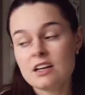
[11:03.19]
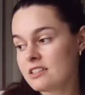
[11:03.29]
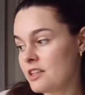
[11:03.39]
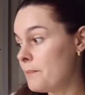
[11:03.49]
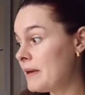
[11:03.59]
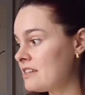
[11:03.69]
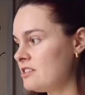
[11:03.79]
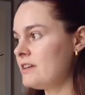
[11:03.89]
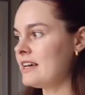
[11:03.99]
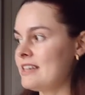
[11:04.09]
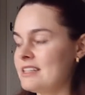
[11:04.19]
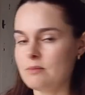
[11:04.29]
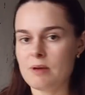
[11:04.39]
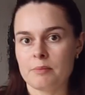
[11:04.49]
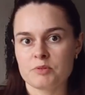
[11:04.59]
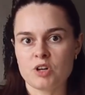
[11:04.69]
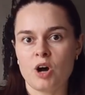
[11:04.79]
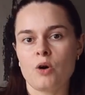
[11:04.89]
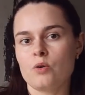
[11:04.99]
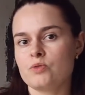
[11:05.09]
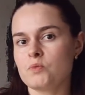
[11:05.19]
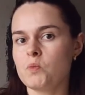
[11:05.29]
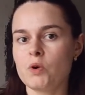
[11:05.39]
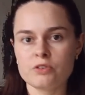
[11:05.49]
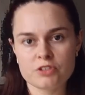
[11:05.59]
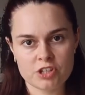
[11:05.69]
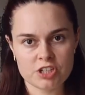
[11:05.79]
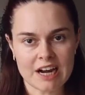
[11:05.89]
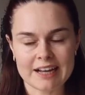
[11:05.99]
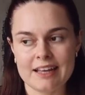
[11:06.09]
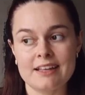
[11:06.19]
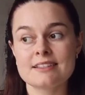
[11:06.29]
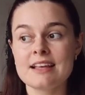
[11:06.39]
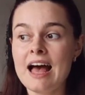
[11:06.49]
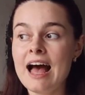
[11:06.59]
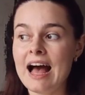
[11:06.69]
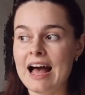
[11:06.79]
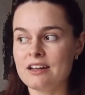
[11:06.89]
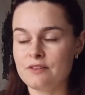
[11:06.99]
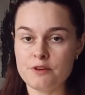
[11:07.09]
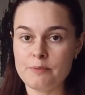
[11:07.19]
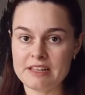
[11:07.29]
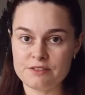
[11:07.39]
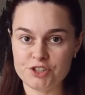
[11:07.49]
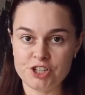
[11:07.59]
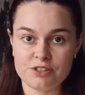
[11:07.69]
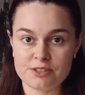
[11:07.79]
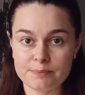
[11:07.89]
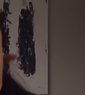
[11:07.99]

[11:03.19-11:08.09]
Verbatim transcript: So the bigger suitcase has to be able to hold one or two jackets, and a few pairs of shoes.